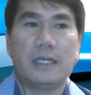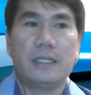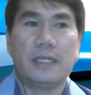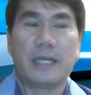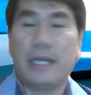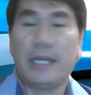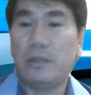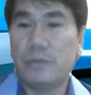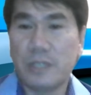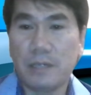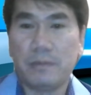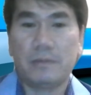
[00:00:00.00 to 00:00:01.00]
kind of
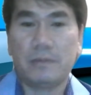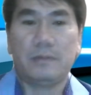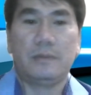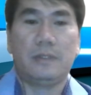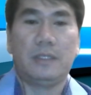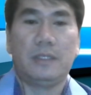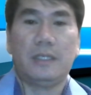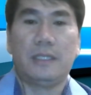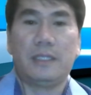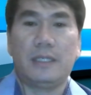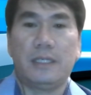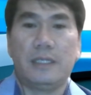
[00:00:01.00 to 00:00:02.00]
job that
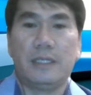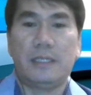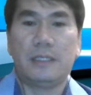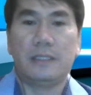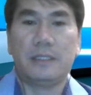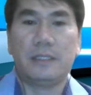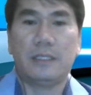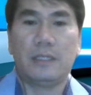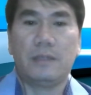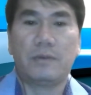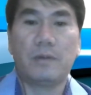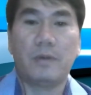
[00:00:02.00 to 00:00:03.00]

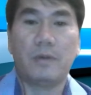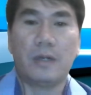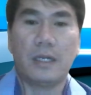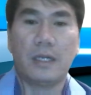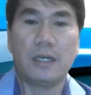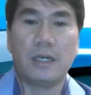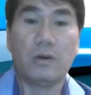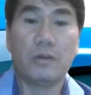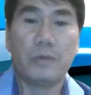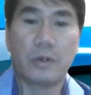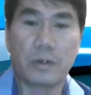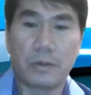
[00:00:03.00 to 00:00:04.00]
from all of
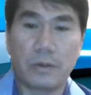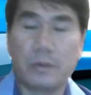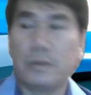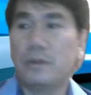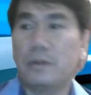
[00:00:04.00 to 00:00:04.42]
your crew.